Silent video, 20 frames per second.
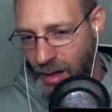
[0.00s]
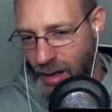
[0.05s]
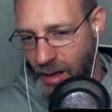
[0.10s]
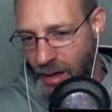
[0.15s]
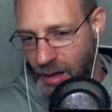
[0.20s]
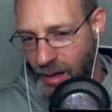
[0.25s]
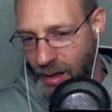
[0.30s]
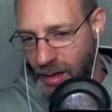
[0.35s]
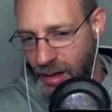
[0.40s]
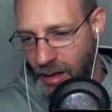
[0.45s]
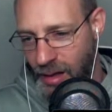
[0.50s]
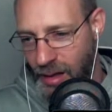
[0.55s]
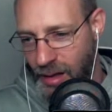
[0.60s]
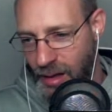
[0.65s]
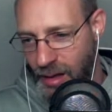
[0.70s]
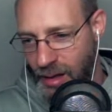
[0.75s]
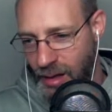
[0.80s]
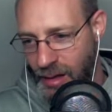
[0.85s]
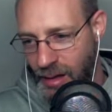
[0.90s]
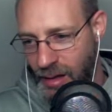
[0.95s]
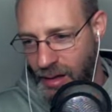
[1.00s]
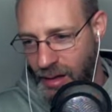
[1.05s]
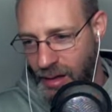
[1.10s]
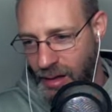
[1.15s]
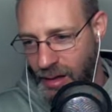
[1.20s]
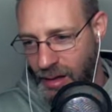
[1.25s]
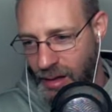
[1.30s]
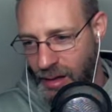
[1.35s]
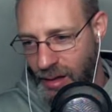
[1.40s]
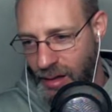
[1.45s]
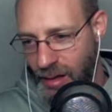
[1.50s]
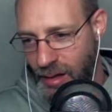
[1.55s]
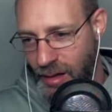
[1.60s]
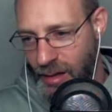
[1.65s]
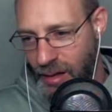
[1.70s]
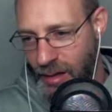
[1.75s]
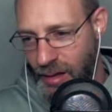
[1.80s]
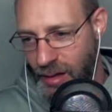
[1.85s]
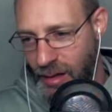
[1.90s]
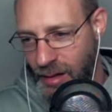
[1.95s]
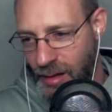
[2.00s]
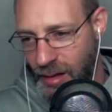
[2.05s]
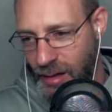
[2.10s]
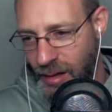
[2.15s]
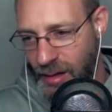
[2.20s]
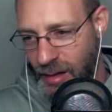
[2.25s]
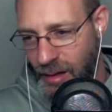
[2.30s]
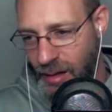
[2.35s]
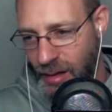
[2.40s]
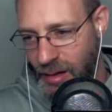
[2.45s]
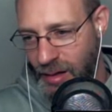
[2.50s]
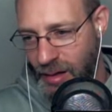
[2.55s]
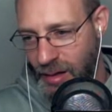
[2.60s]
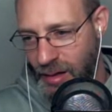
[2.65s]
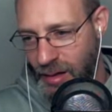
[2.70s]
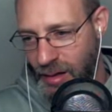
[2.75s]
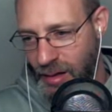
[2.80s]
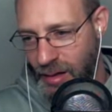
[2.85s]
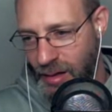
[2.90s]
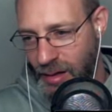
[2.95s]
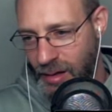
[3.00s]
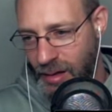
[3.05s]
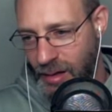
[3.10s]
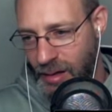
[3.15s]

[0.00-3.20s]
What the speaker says: (silent)